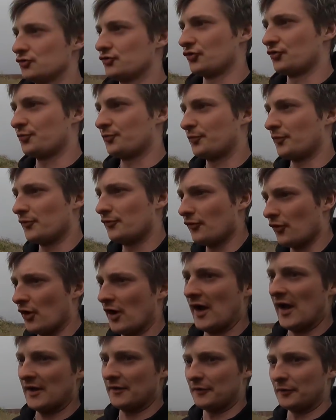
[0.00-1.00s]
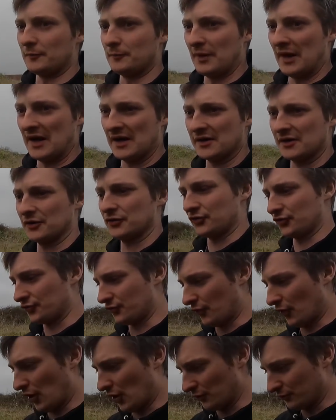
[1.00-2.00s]
Just before I head on back, I just
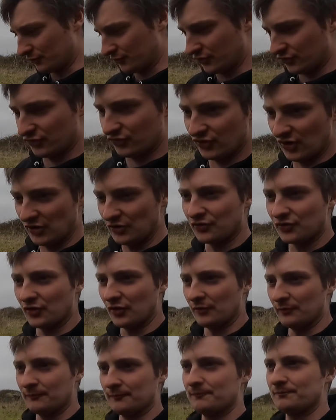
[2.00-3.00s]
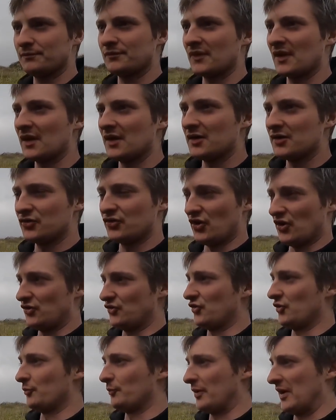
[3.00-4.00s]
thought I'd change
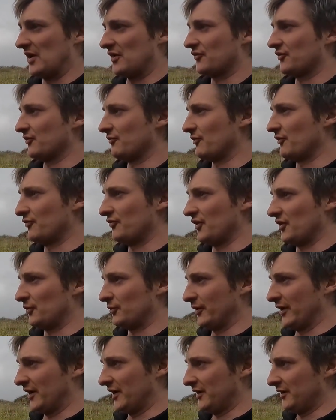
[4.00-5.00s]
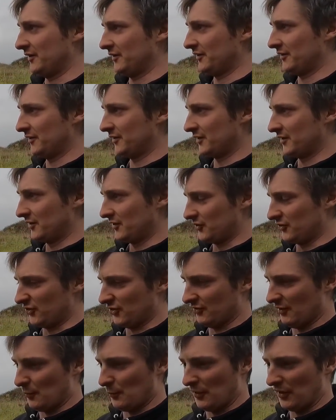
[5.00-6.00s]
some bits in the field here, so
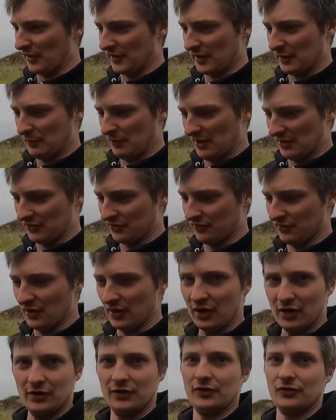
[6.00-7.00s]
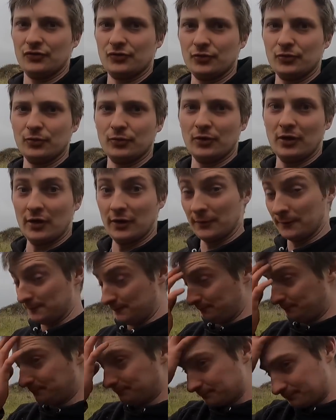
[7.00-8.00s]
then when I get back to the yard it's all like
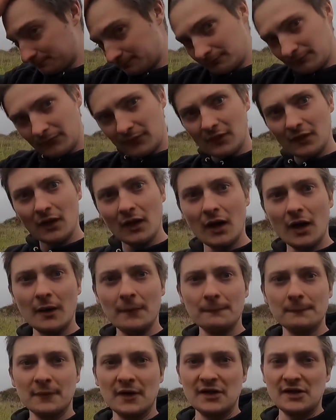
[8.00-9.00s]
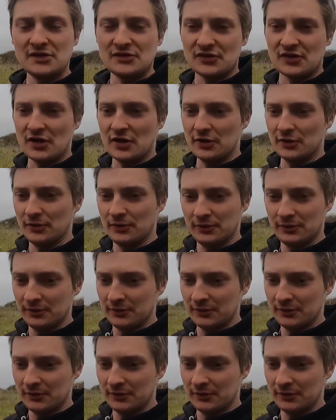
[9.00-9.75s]
ready to go.